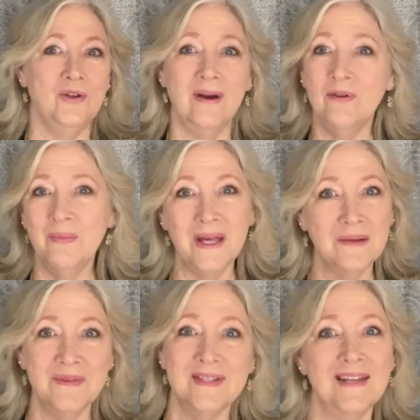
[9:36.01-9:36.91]
Do you ever make a
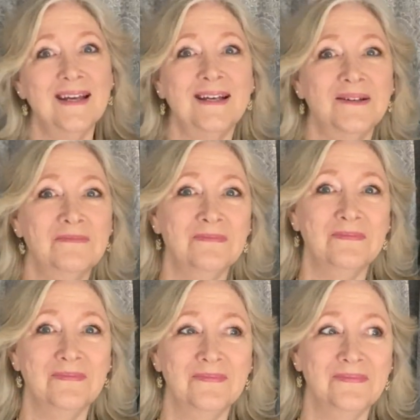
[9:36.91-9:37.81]
mistake?
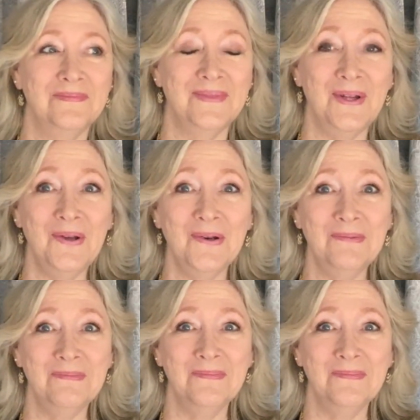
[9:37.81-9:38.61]
Do you?